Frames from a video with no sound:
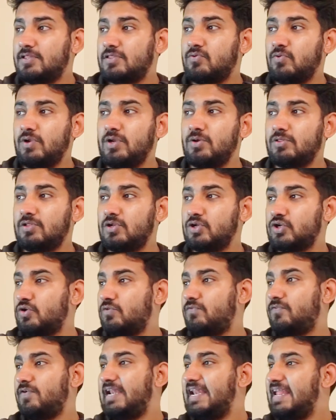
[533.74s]
Screen
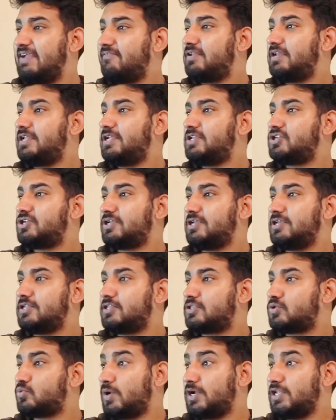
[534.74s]
resolution of 11 inch
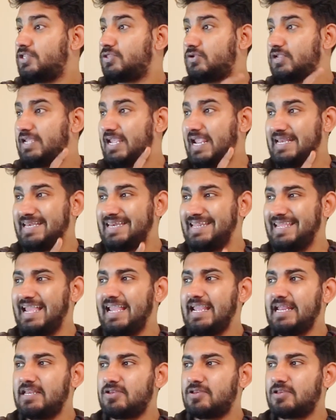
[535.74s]
is
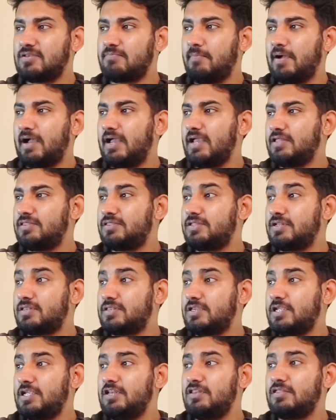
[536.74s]
2388 by
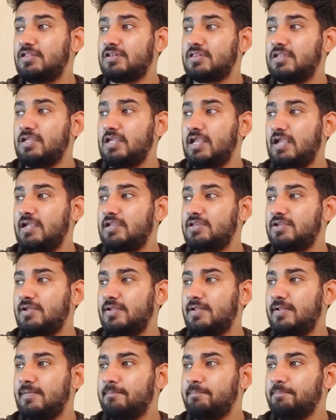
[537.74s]

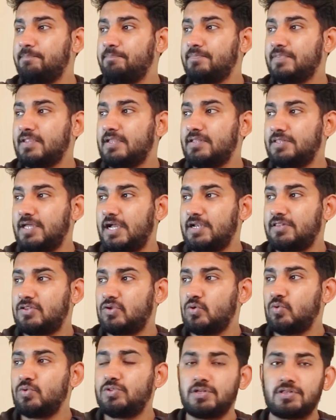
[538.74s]
1668. That's
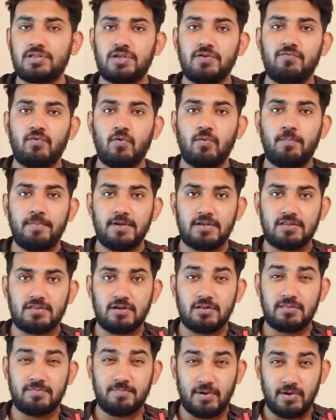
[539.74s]
264
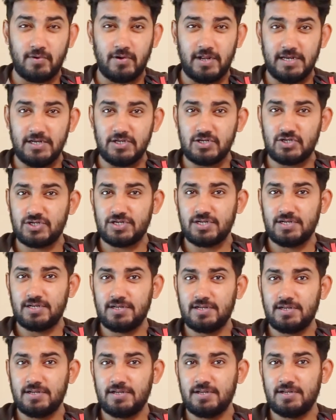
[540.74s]
pixels per inch.
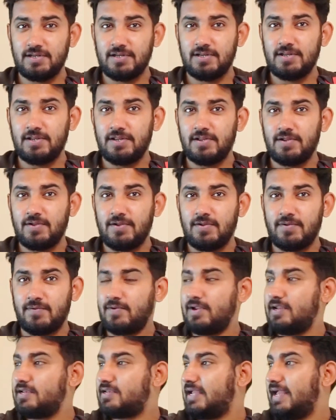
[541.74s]

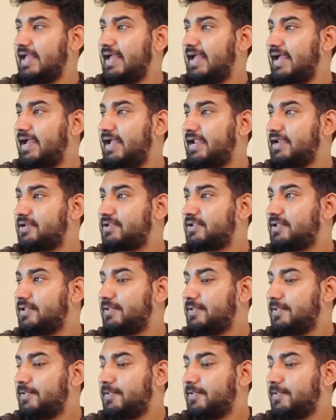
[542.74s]
All right, and